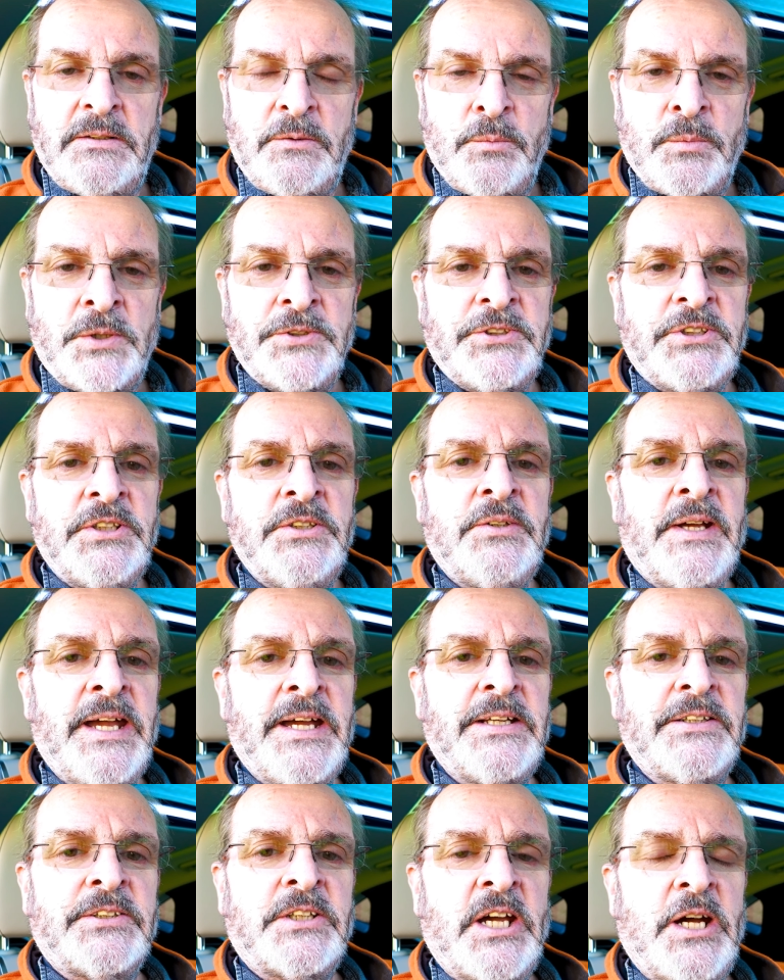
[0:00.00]
once you
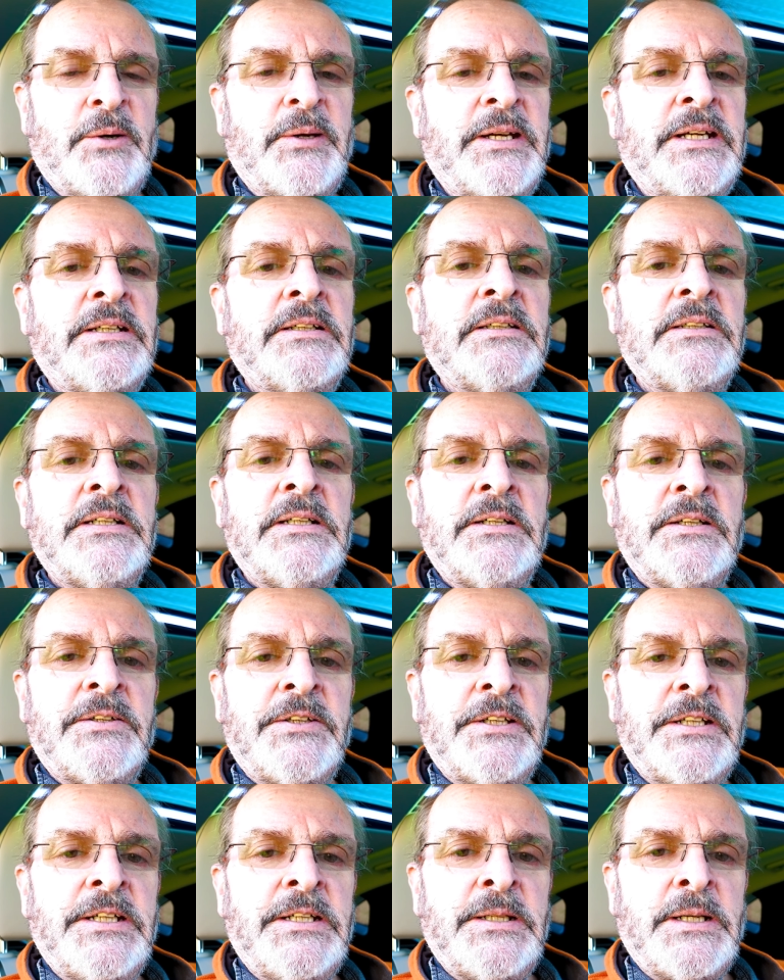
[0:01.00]
get going,
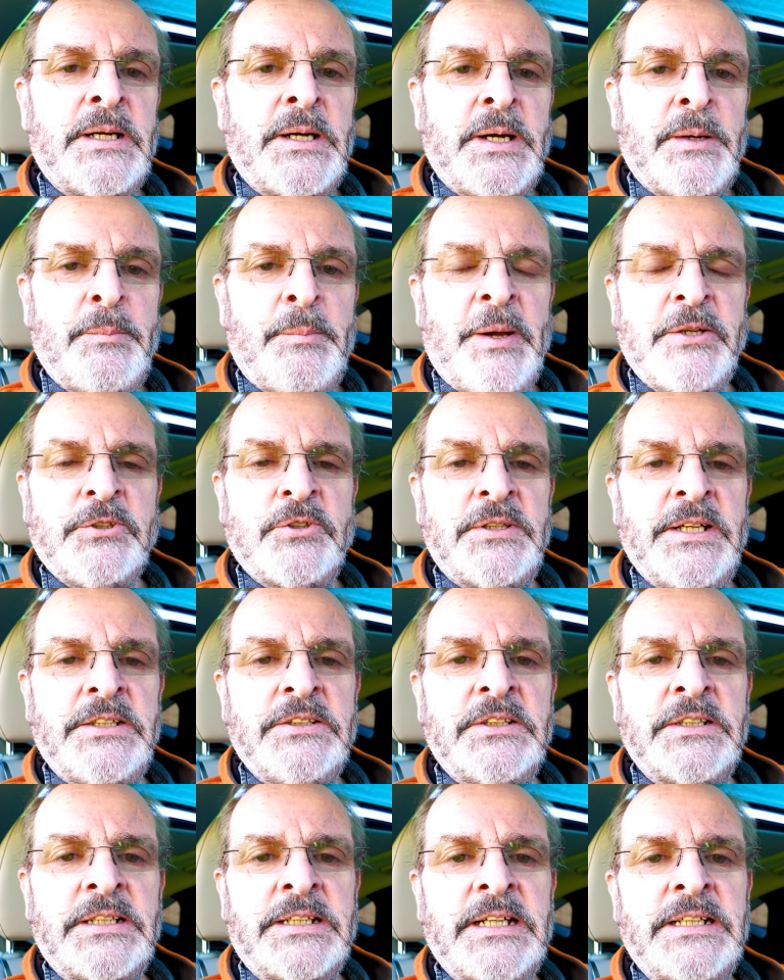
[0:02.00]
the uh, petrol
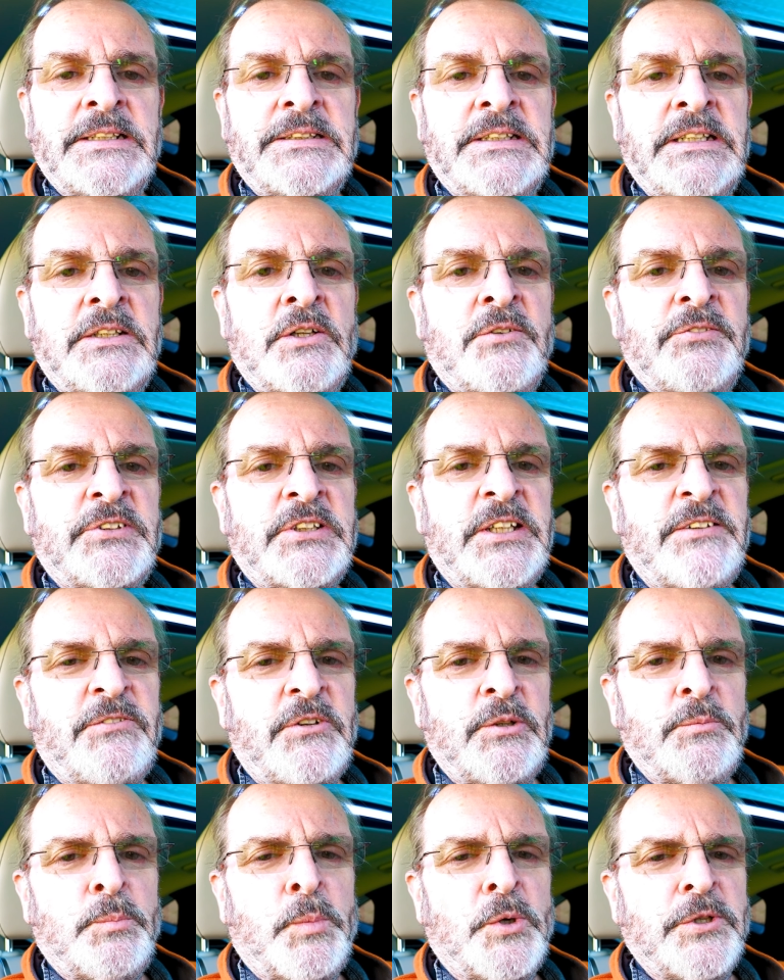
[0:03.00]
engine kicks in. Obviously, if
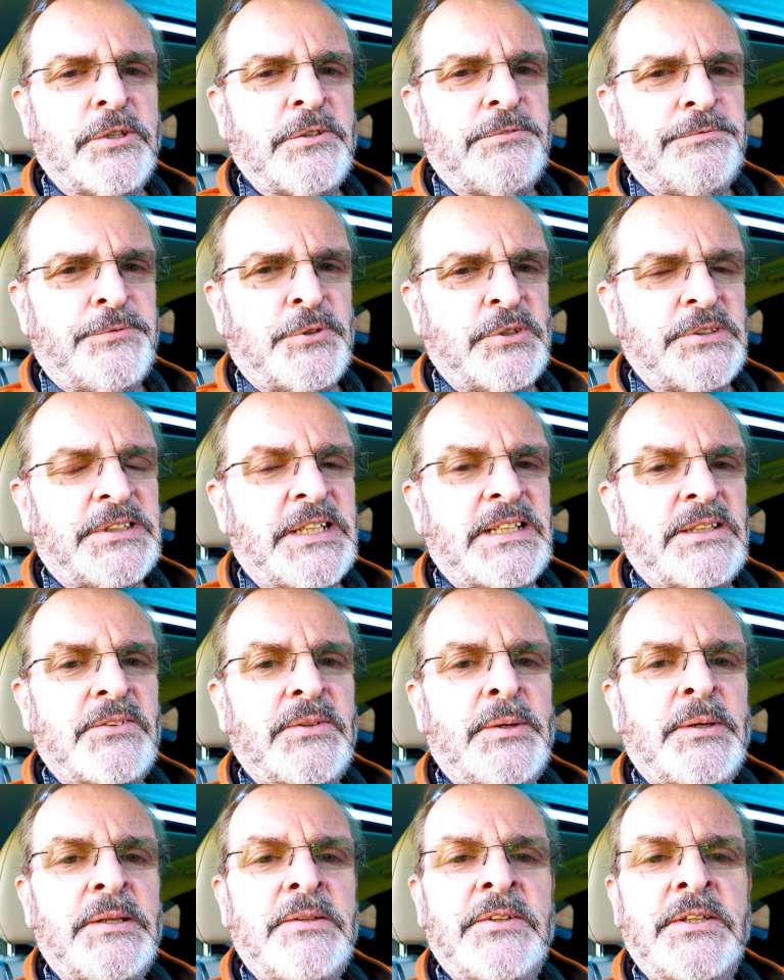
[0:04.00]
you put your foot down,
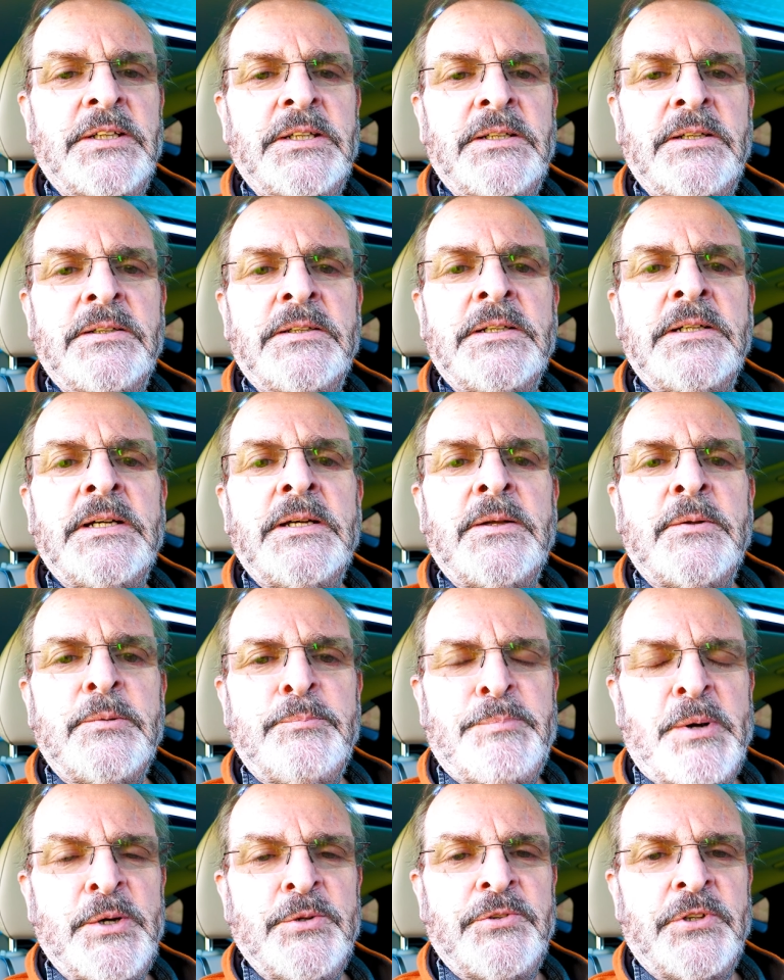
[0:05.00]
uh, they
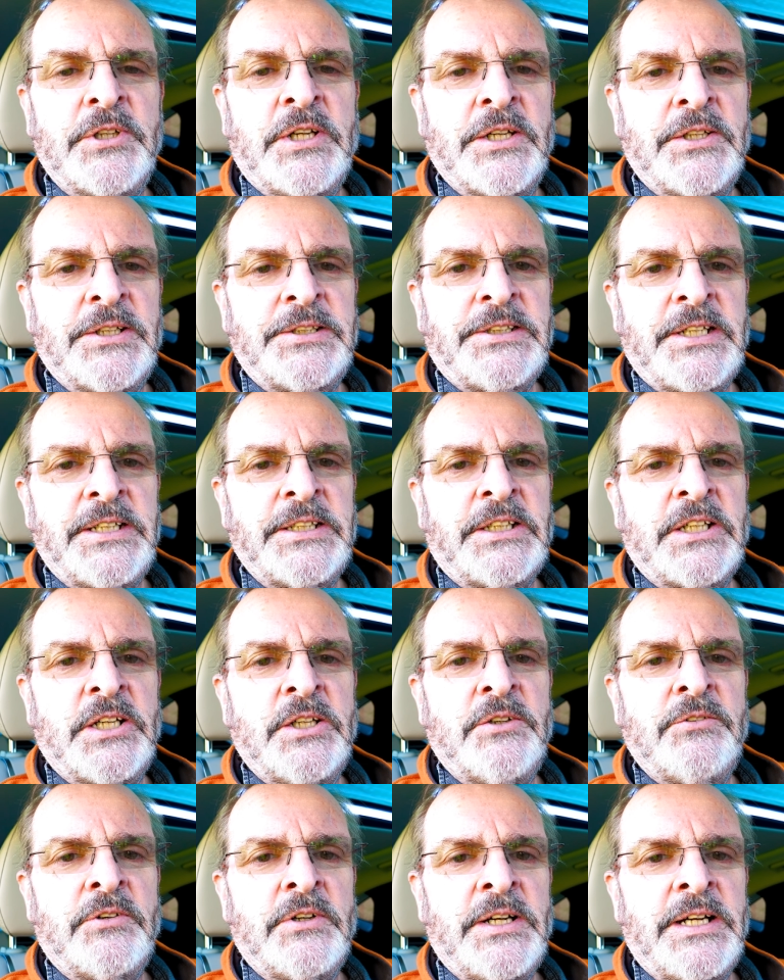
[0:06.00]
both are going to take
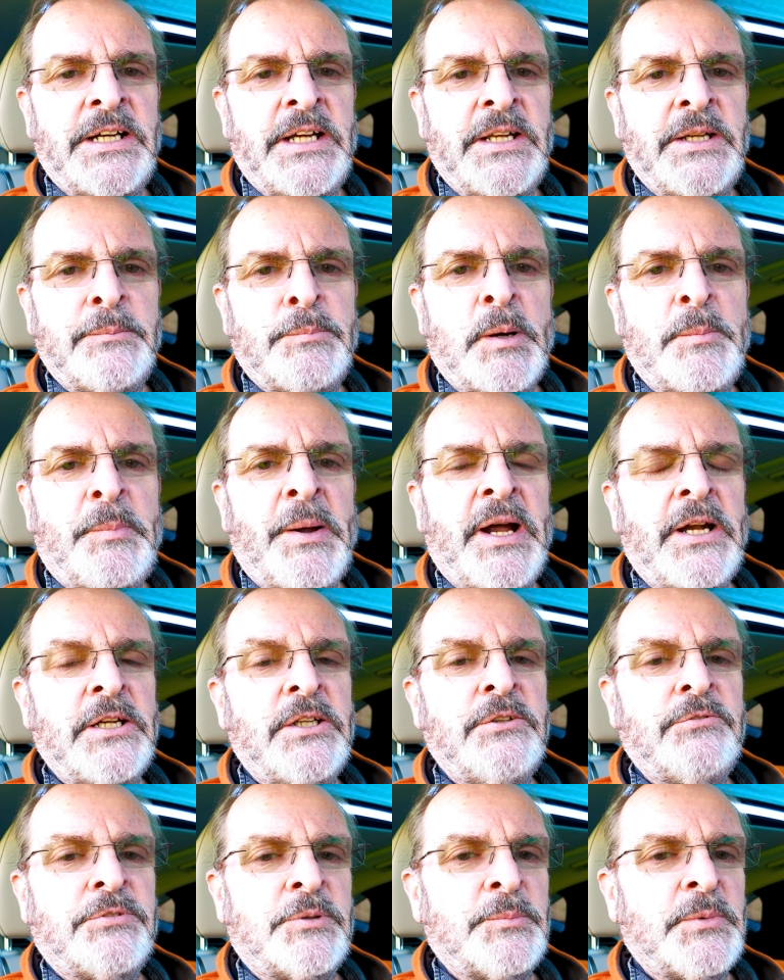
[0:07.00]
over and propel
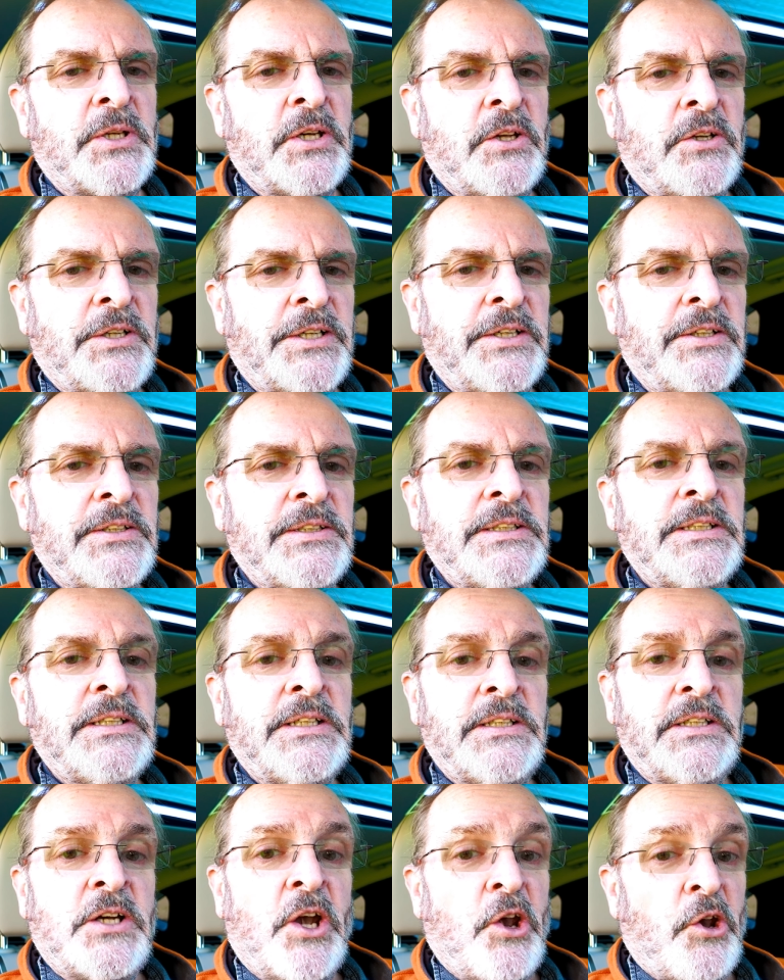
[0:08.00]
you from the line
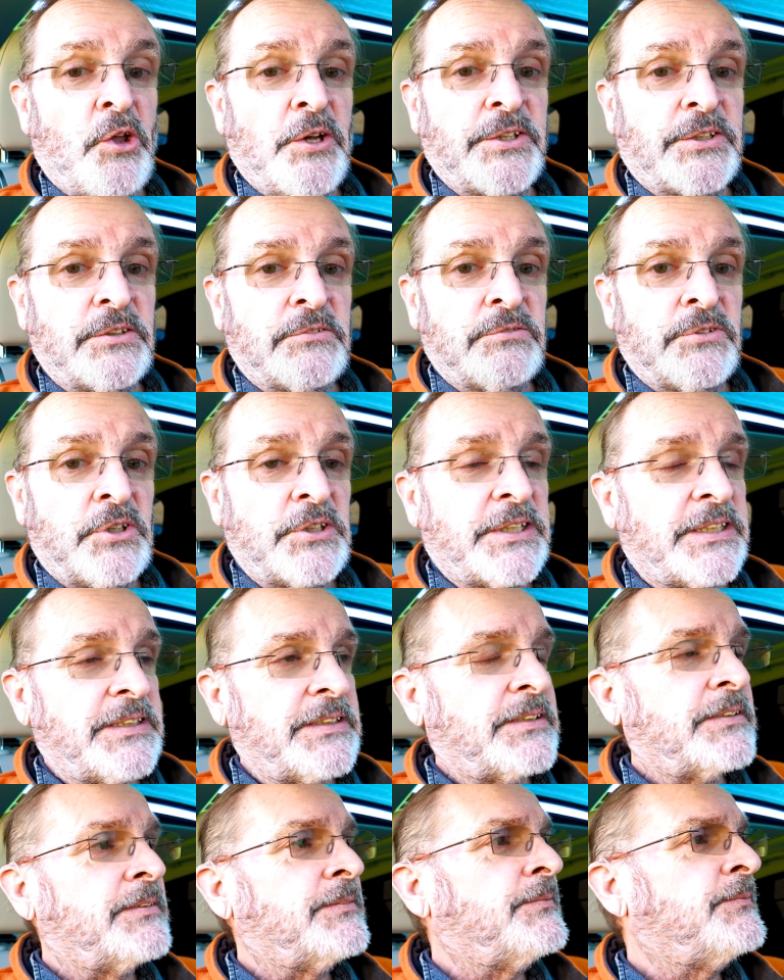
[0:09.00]
like a
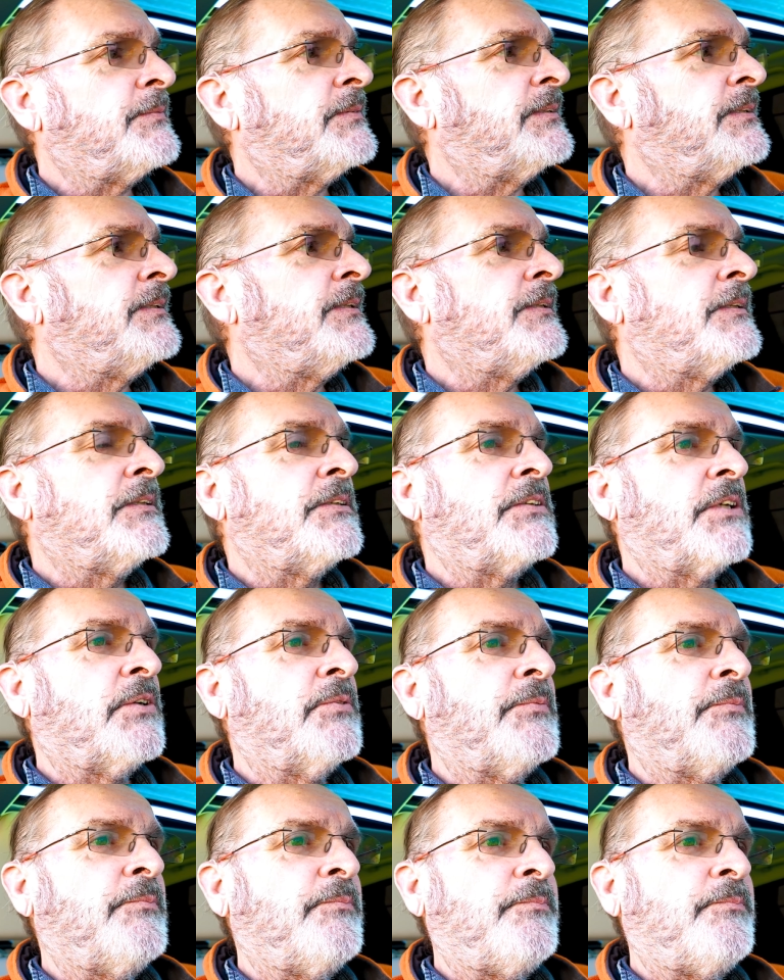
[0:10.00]
rocket. So